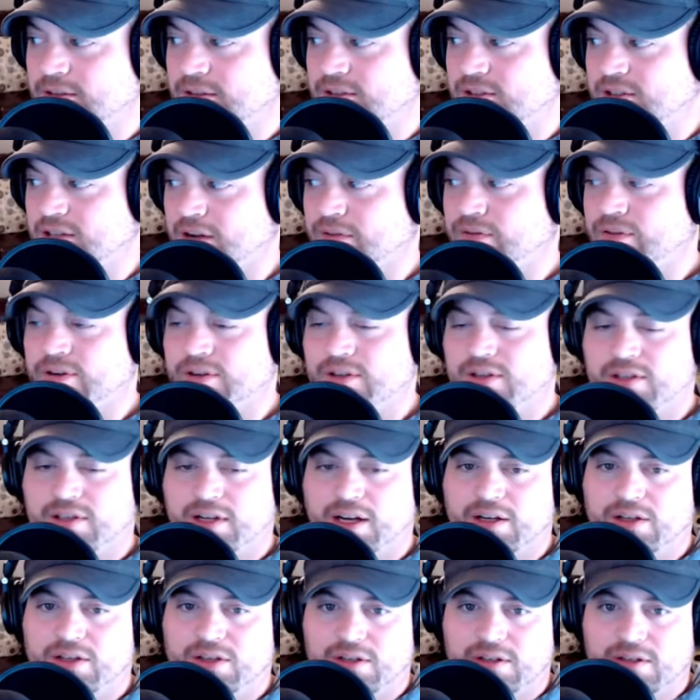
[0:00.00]
suffered
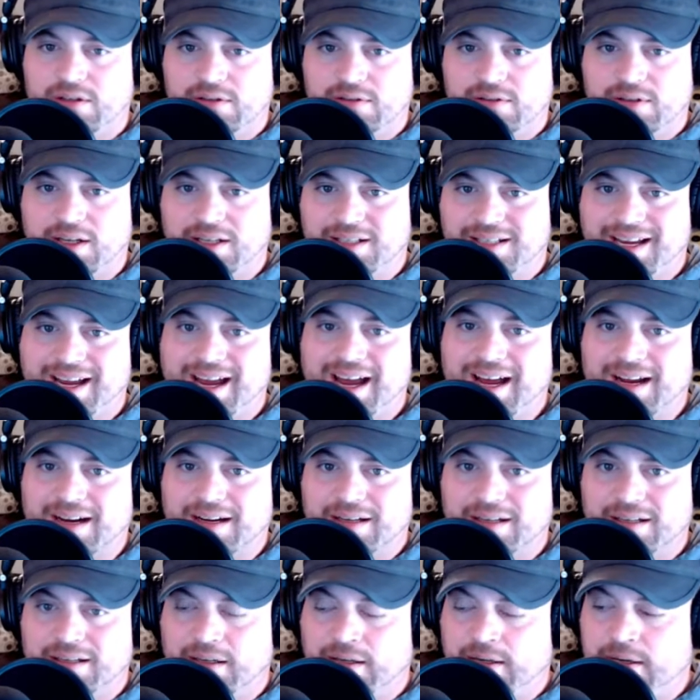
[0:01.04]
such
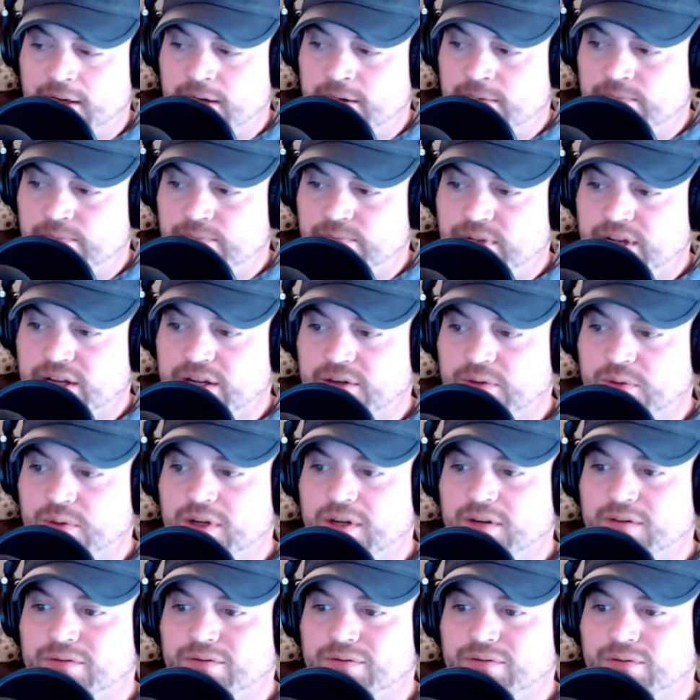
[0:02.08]
attack, because
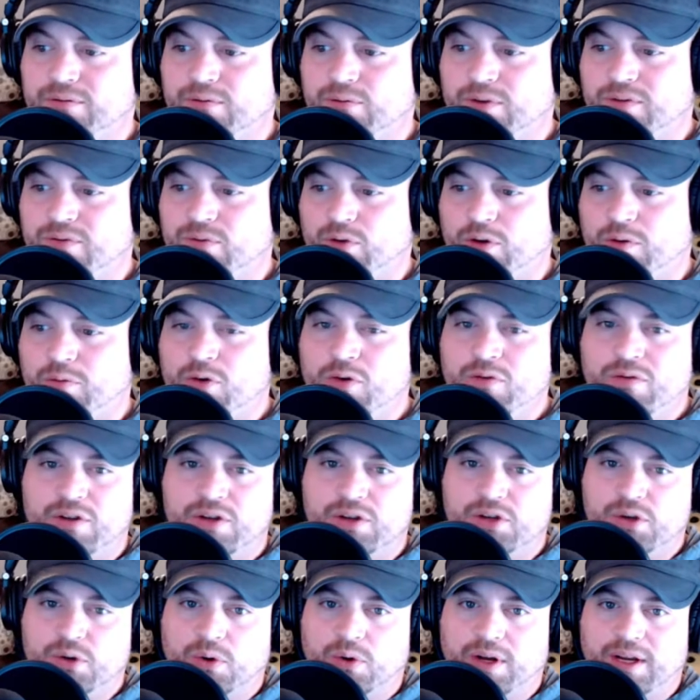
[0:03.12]
we've removed the
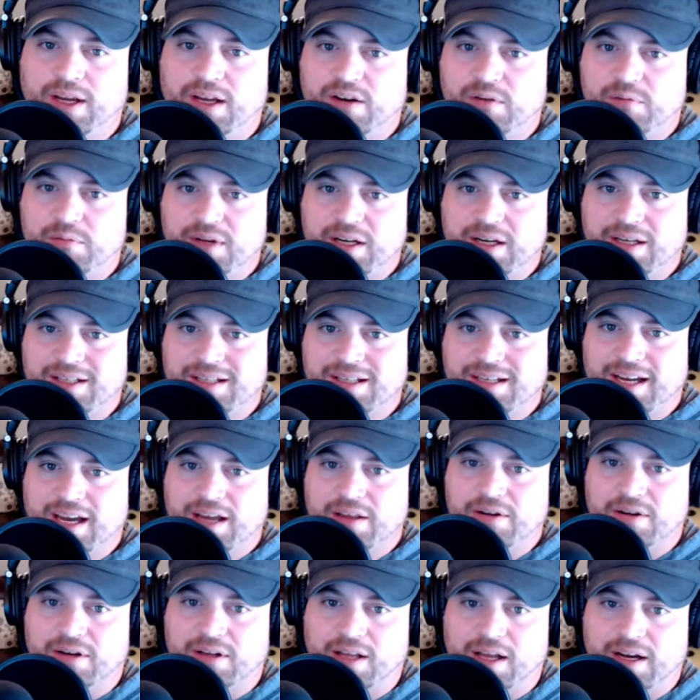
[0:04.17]
joy out of being
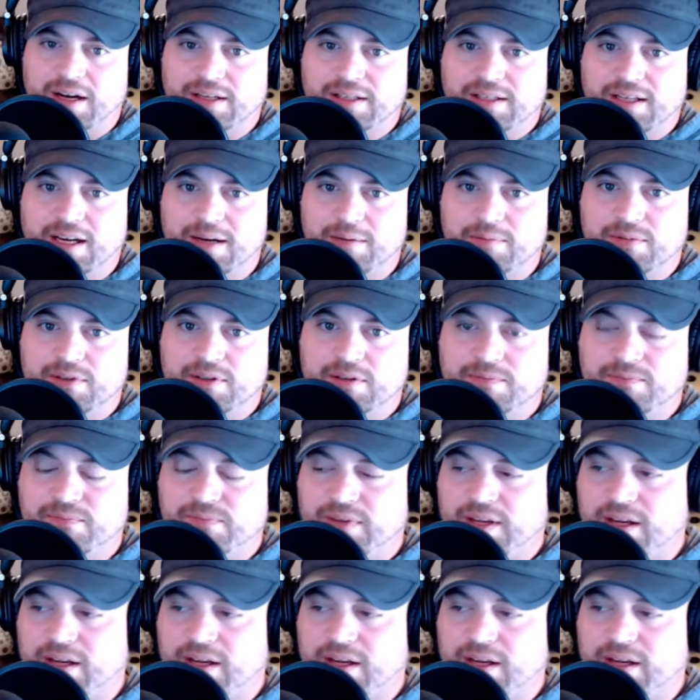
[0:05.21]
together a lot of times.